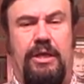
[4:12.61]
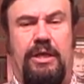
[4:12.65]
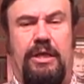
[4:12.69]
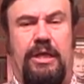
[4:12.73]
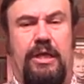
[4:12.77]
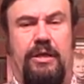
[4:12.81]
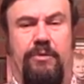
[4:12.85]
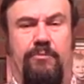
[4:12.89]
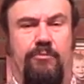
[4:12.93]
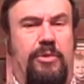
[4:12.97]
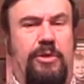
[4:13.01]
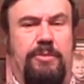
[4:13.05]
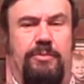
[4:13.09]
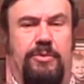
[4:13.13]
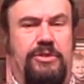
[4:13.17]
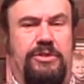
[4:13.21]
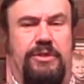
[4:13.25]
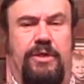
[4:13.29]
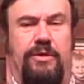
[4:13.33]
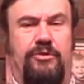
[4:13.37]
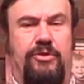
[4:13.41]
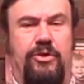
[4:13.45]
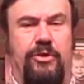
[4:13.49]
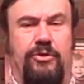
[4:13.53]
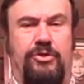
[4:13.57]
And people
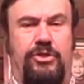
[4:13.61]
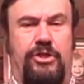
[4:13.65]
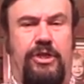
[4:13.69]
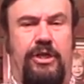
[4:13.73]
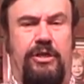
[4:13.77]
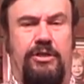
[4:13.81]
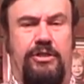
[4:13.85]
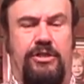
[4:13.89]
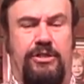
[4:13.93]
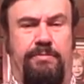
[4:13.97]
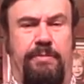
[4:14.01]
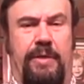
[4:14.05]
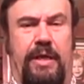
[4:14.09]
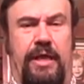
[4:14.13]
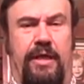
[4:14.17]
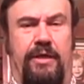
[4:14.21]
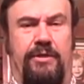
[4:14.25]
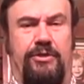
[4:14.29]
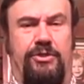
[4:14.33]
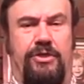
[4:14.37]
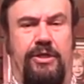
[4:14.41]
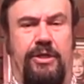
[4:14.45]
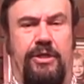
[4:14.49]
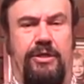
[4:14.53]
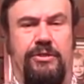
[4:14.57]
say, change is bad,
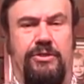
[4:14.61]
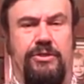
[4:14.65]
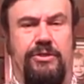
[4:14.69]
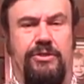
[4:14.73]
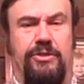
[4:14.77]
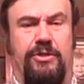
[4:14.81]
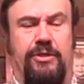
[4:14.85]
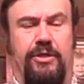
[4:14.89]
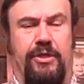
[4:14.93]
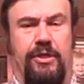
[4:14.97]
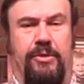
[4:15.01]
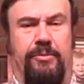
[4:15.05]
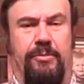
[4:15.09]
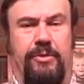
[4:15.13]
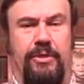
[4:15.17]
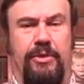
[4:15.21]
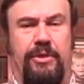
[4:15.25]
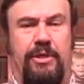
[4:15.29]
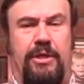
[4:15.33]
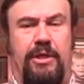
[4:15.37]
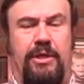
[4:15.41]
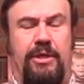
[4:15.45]
change is terrible.